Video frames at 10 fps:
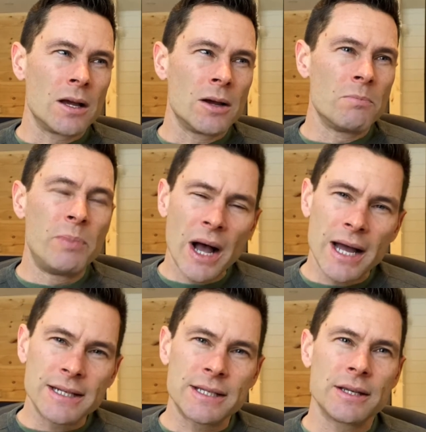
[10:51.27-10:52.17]

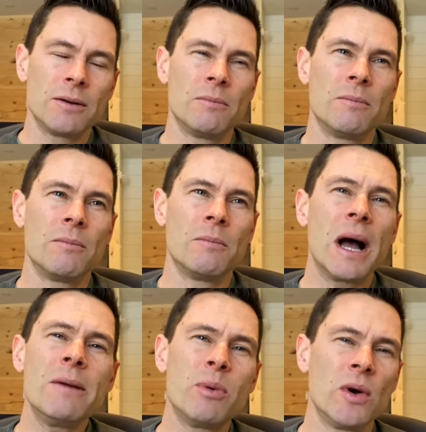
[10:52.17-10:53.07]
But
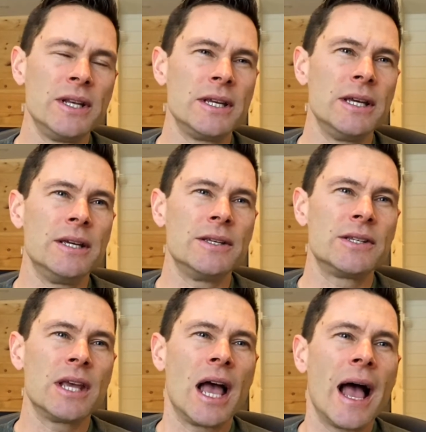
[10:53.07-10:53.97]
my point
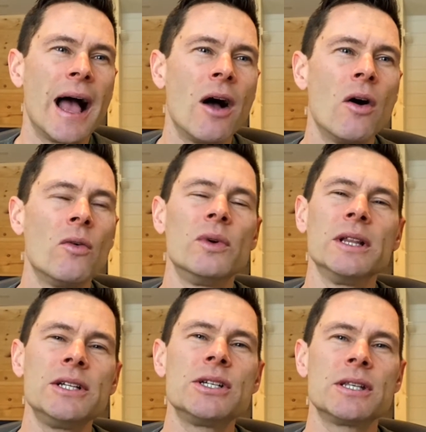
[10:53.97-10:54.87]
is how
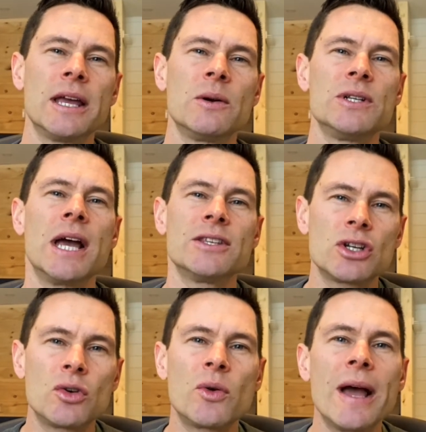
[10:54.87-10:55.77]
religious language has
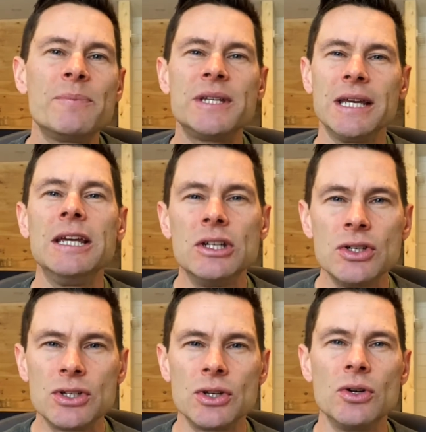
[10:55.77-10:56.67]
crept
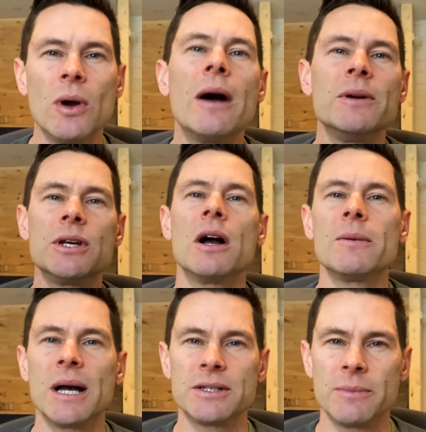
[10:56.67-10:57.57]
into how we talk
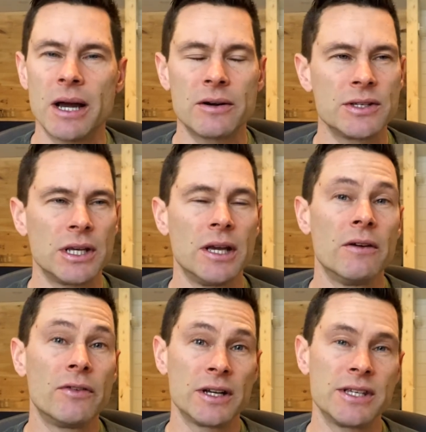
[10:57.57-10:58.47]
about democracy.
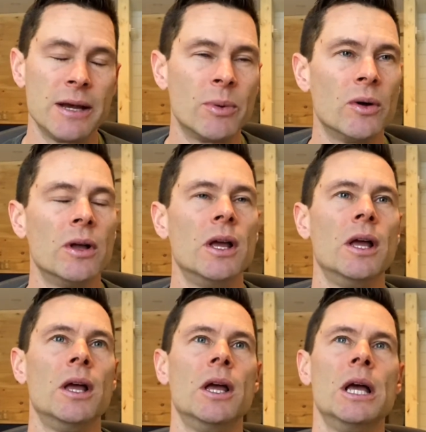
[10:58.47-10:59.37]
For example,
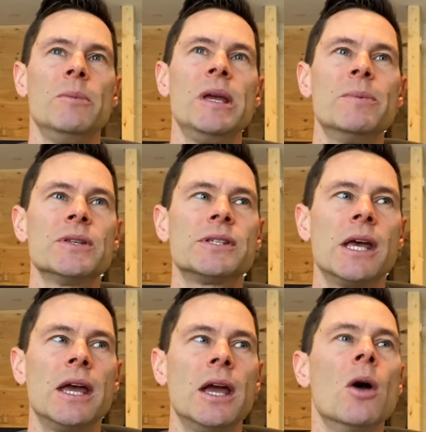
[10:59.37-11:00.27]
people
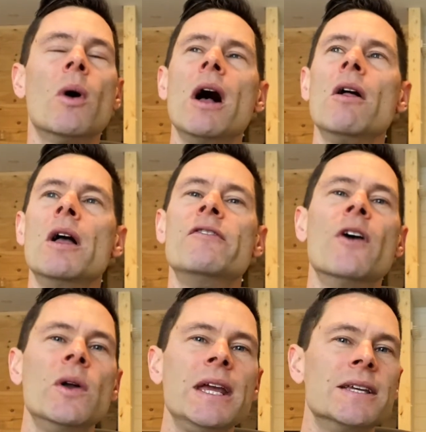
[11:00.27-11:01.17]
say, well,
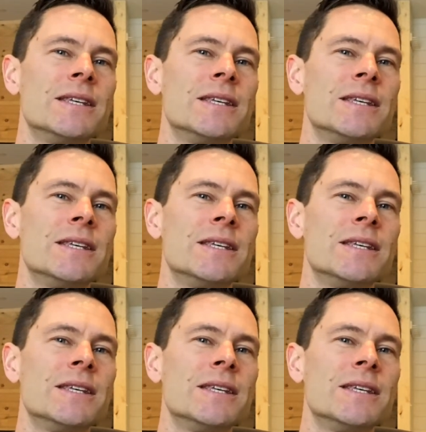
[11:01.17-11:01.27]
voting is a